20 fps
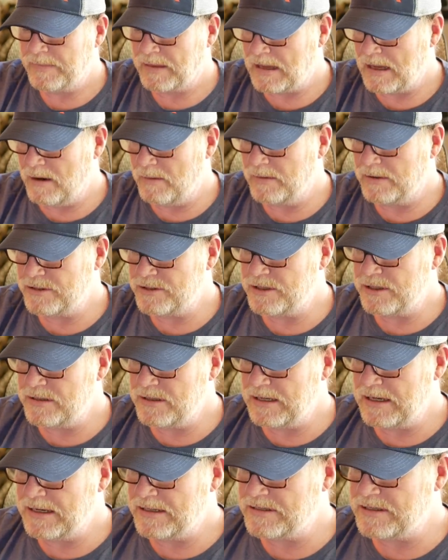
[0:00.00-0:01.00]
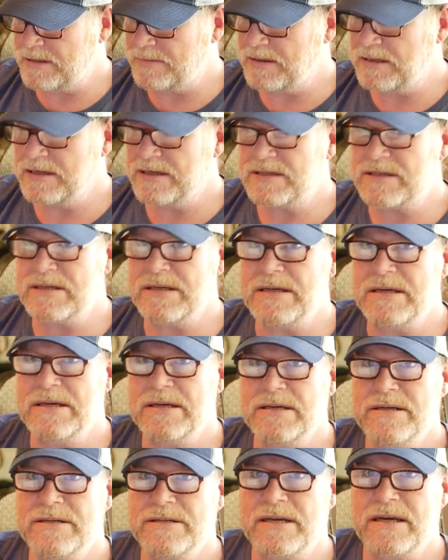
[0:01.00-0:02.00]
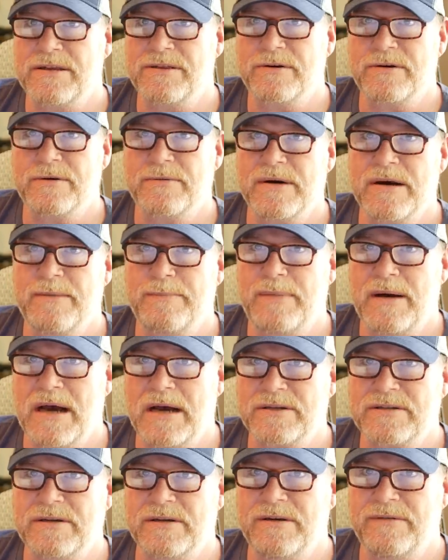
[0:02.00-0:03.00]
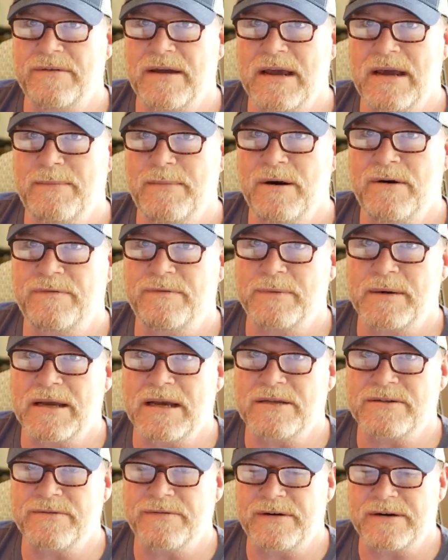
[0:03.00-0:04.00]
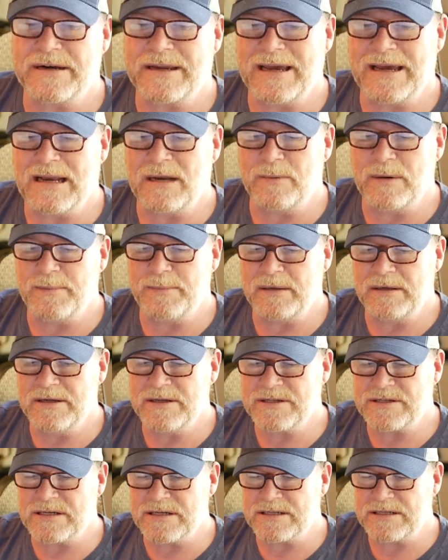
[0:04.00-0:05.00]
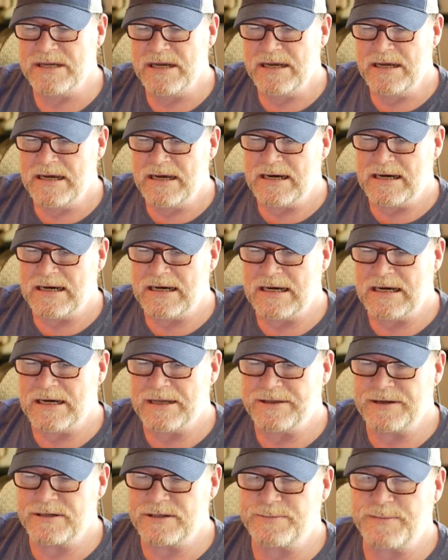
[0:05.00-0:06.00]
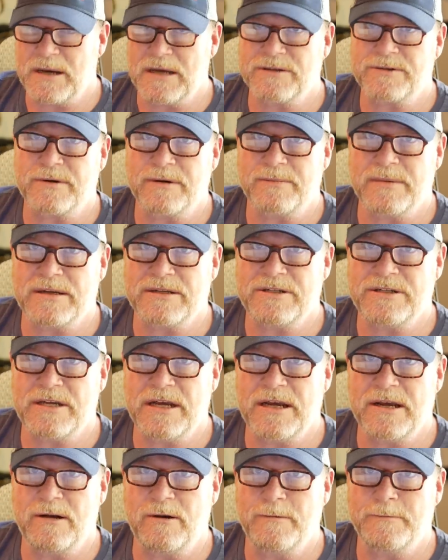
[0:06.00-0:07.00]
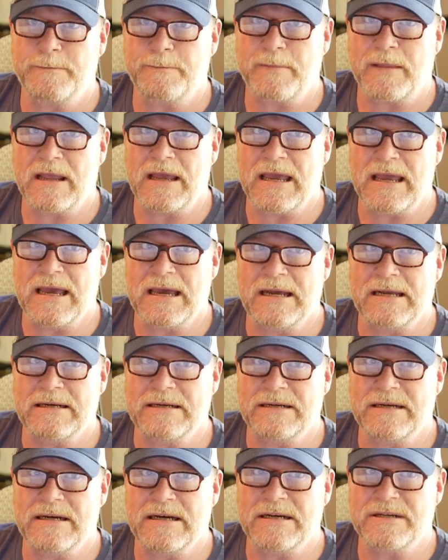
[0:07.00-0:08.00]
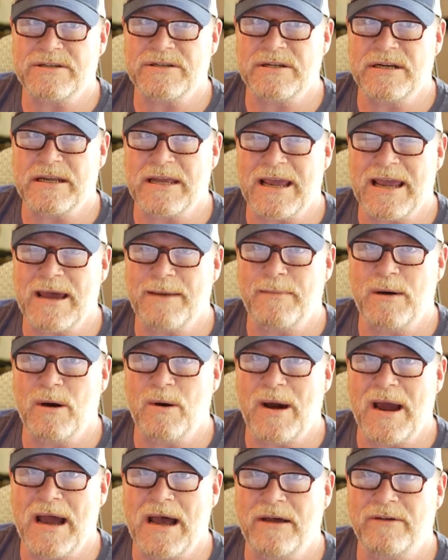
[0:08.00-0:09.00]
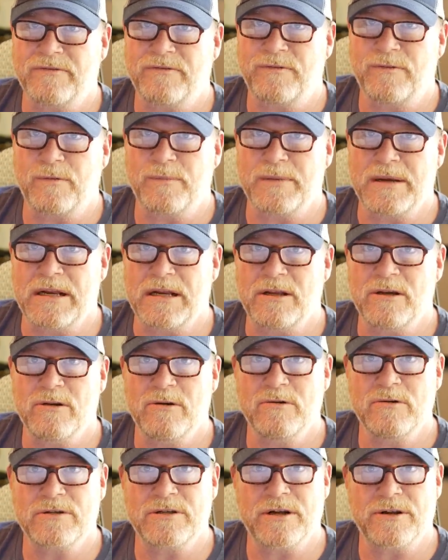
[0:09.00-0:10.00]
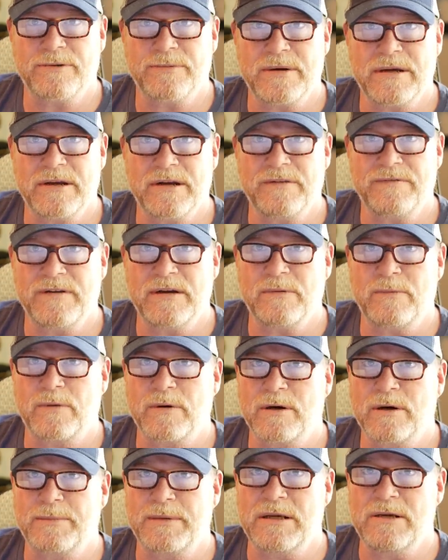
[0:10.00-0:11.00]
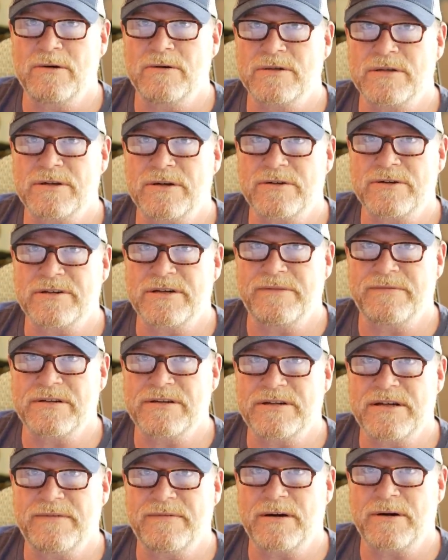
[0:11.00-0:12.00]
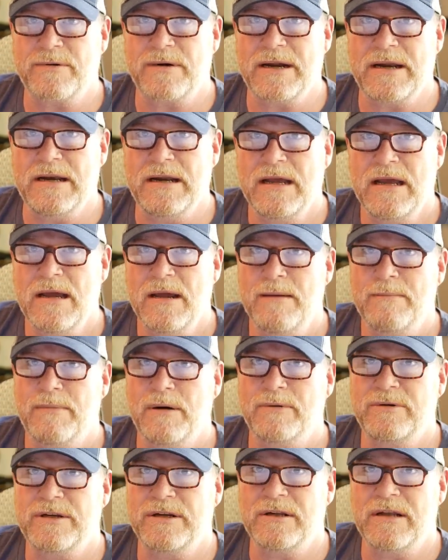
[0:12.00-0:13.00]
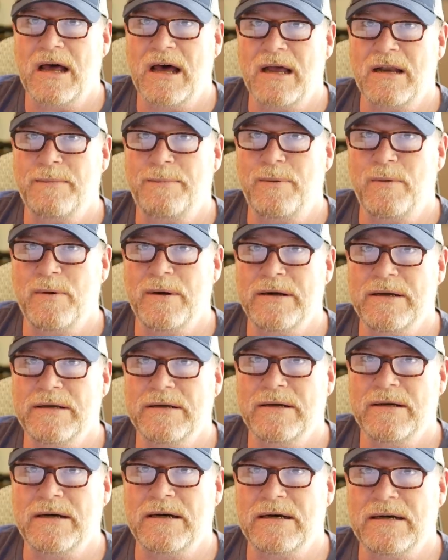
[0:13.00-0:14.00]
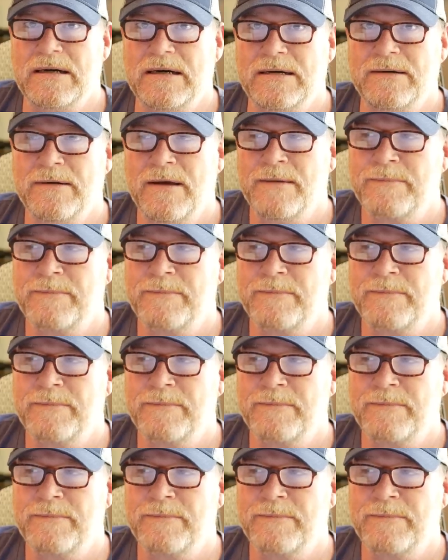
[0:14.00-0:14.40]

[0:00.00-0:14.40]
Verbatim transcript: I want to show you guys something. This is a 30 round box of ammo from the guys over there at Callaway Ballistics. Uh, they're sponsoring my channel and uh, sending ammo out for me to use in the three gun event. We're going to be using their 77 grain boat tail hollow point, uh,